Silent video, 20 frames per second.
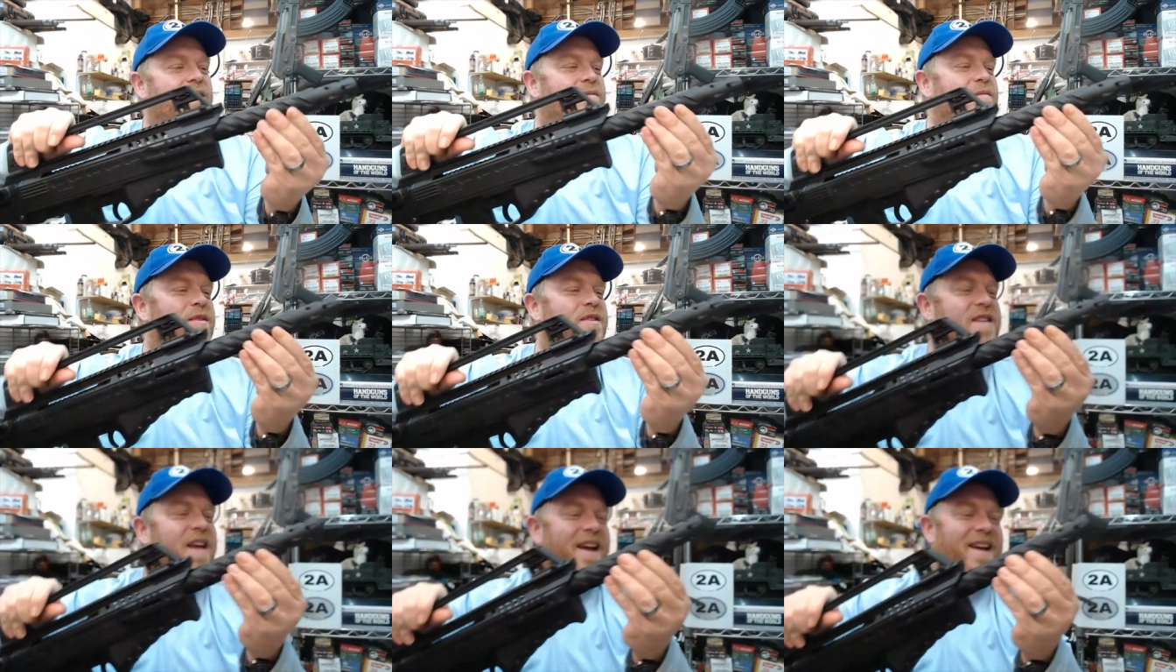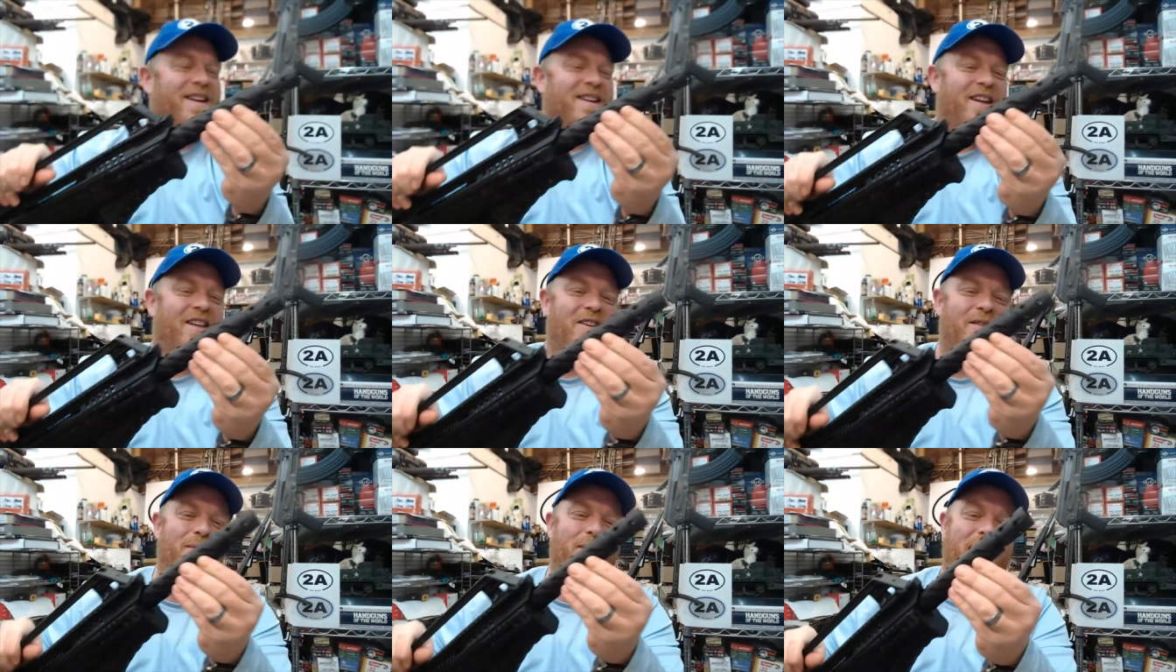Let's take
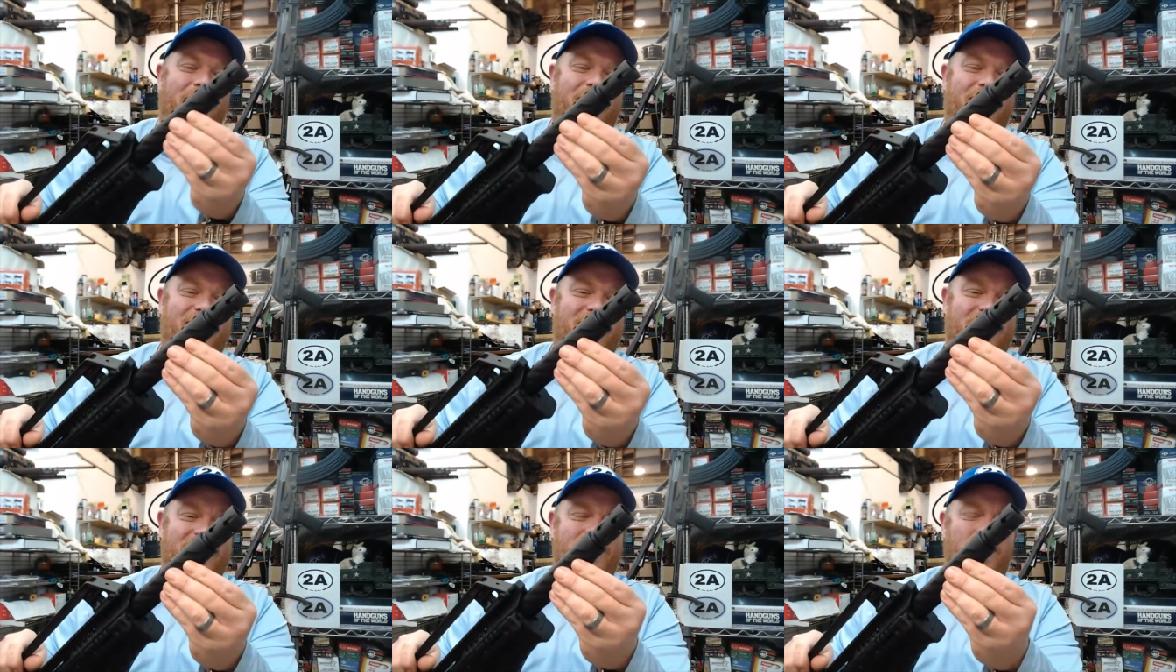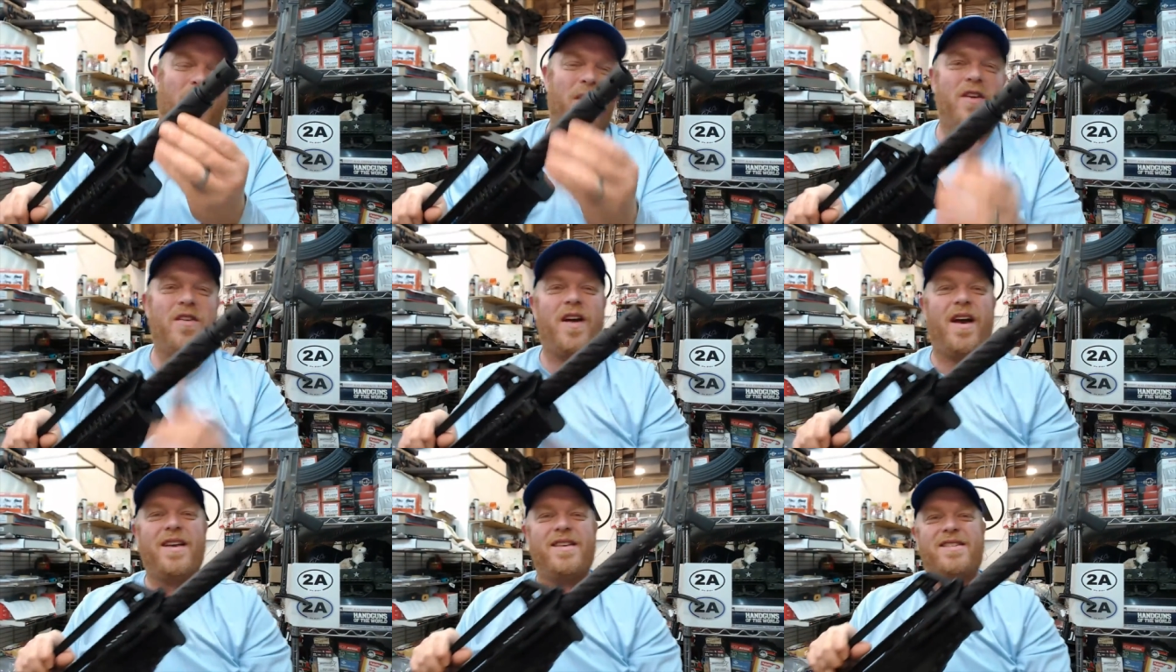another peek at this. What do
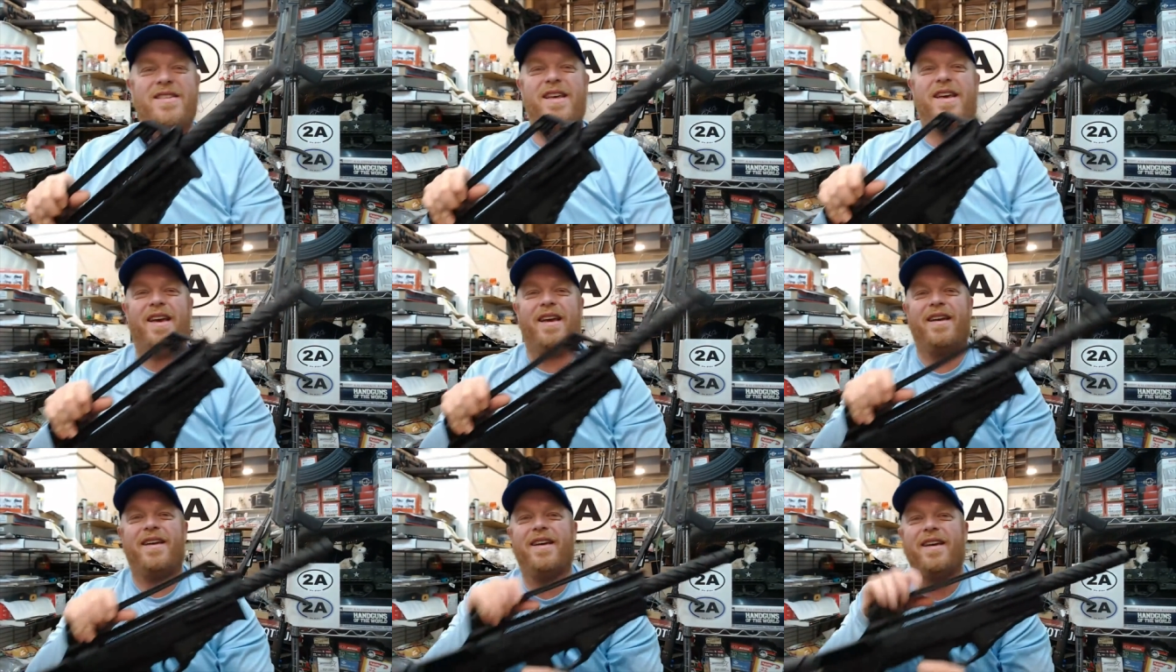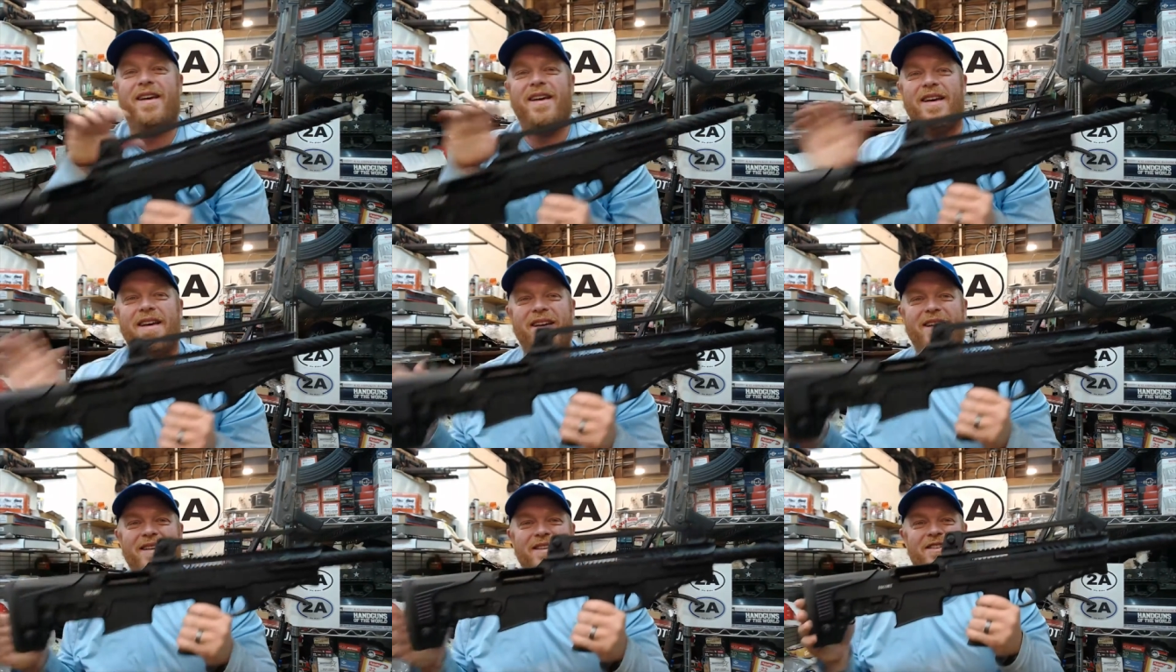you guys think?
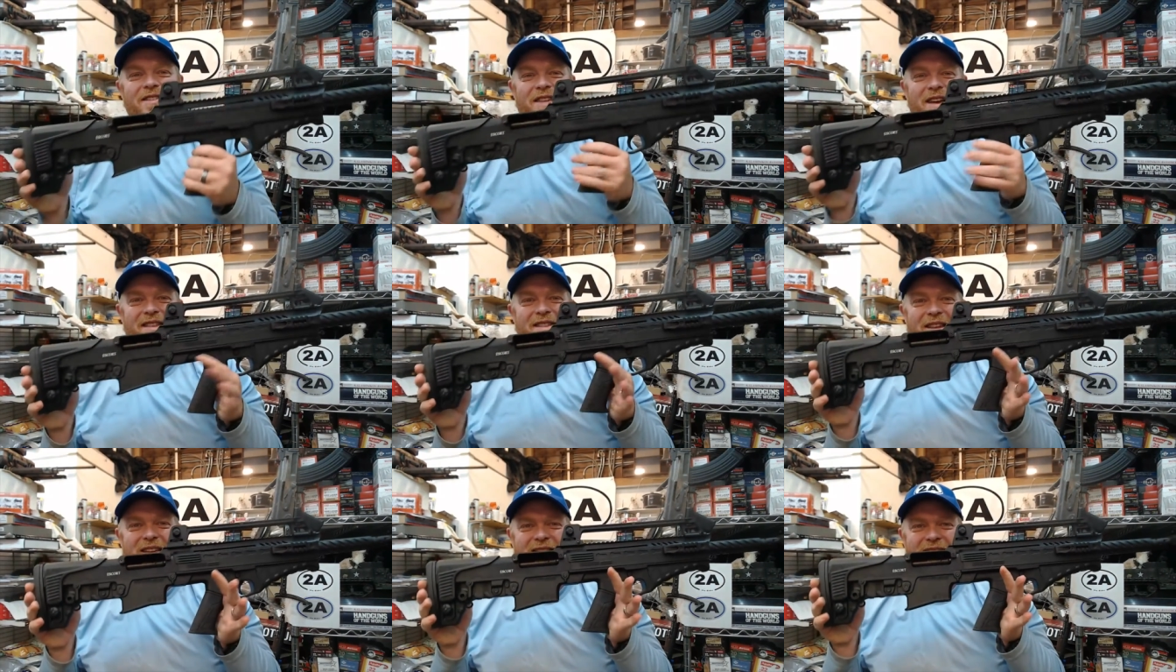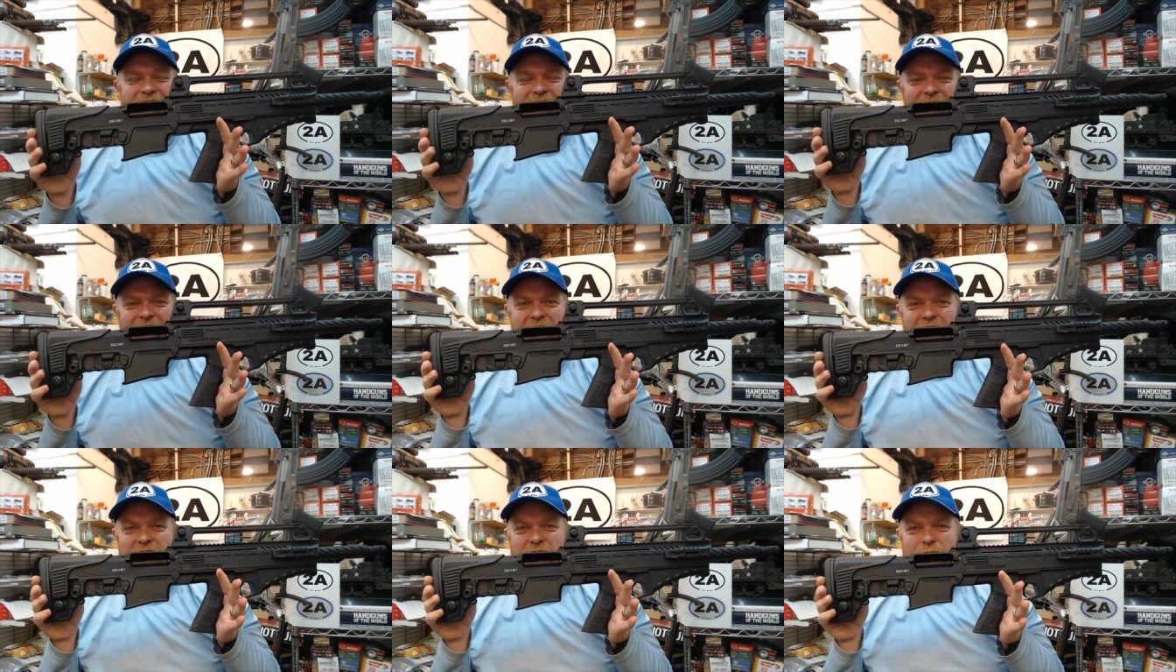Do you think this
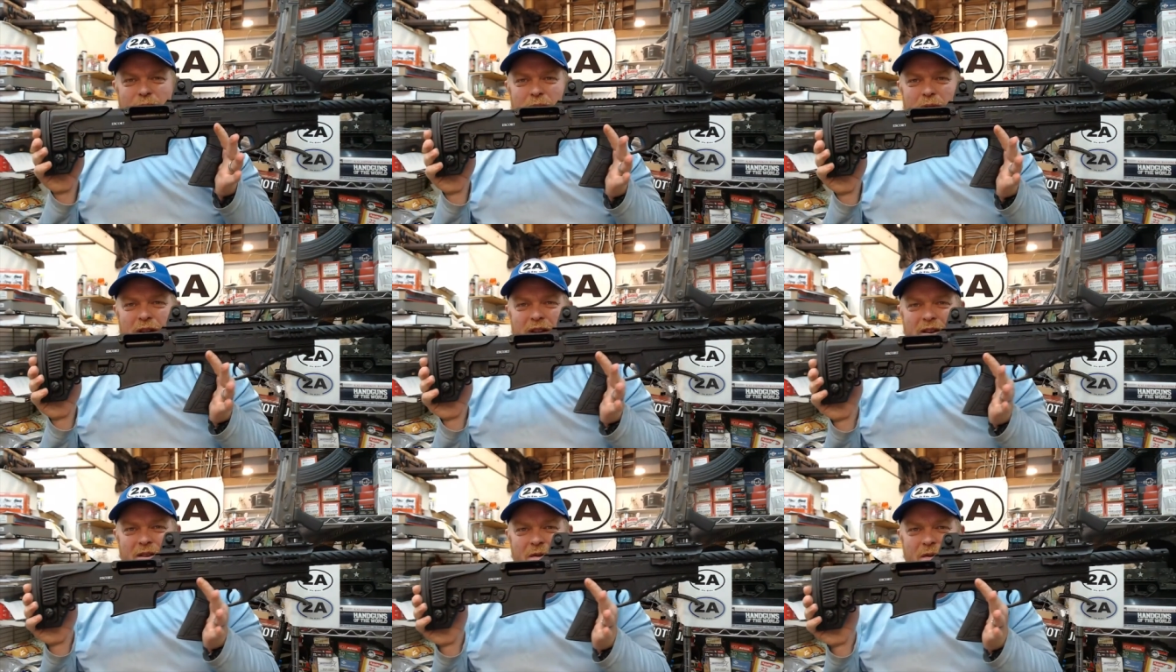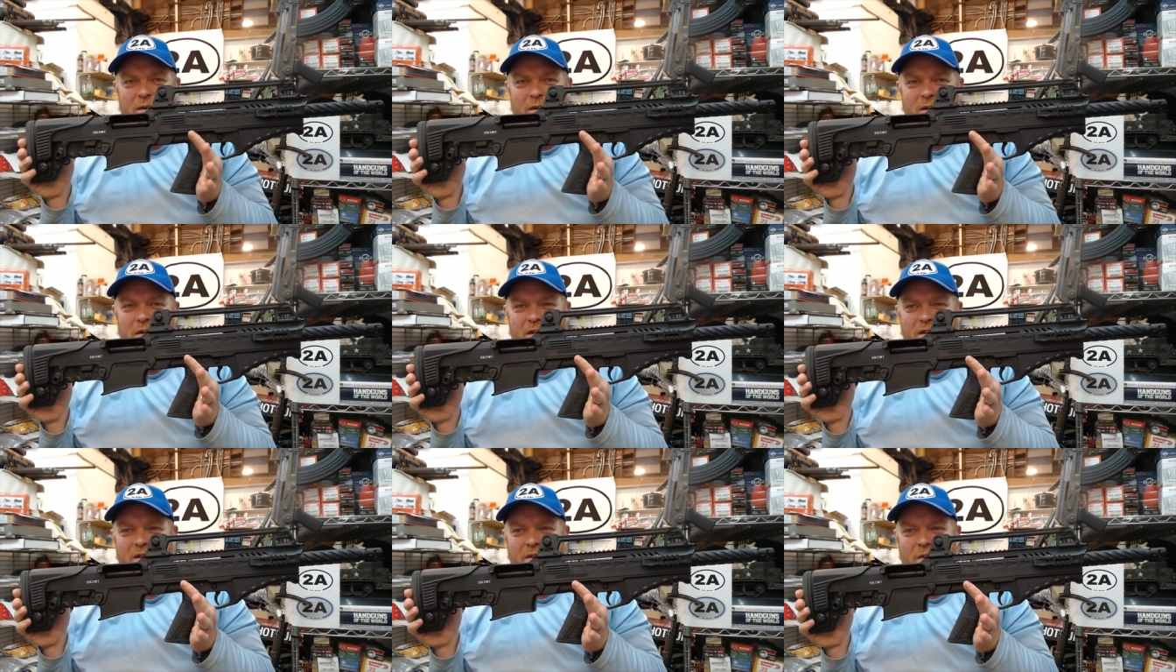thing looks pretty
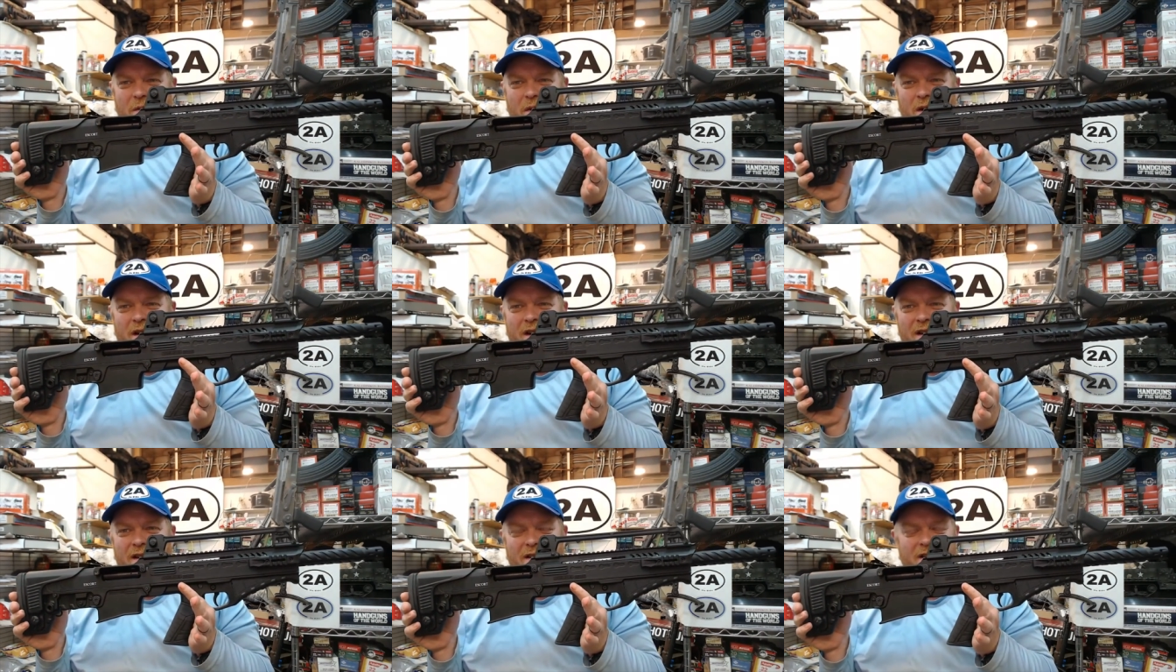cool or what?